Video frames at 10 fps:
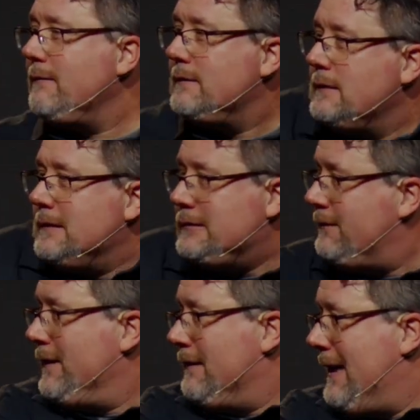Did
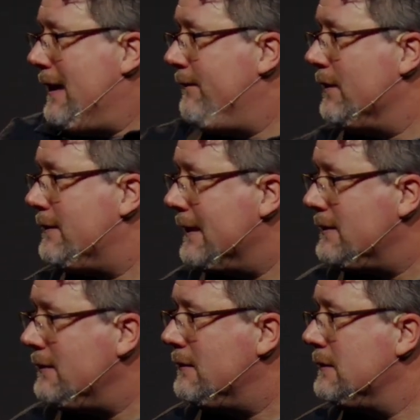you feel that? I felt that
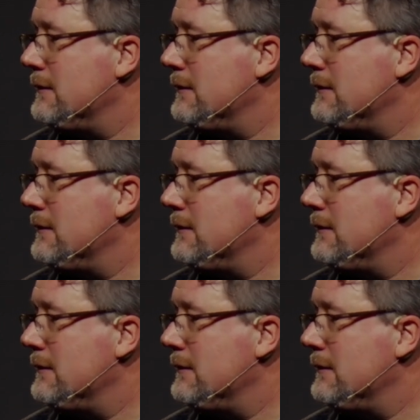too.